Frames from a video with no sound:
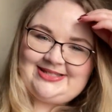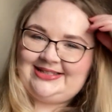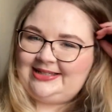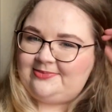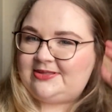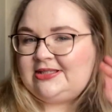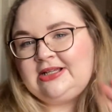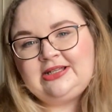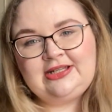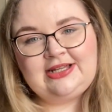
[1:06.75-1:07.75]
He keeps
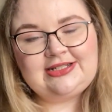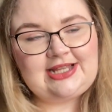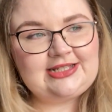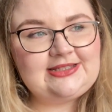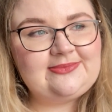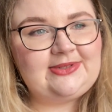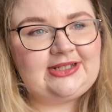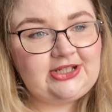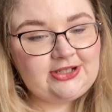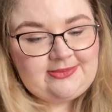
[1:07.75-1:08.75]
texting me,
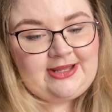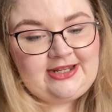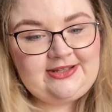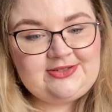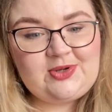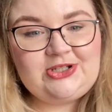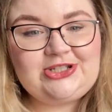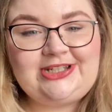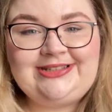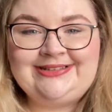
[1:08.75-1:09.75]
look how many is
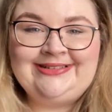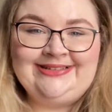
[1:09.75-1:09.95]
watching.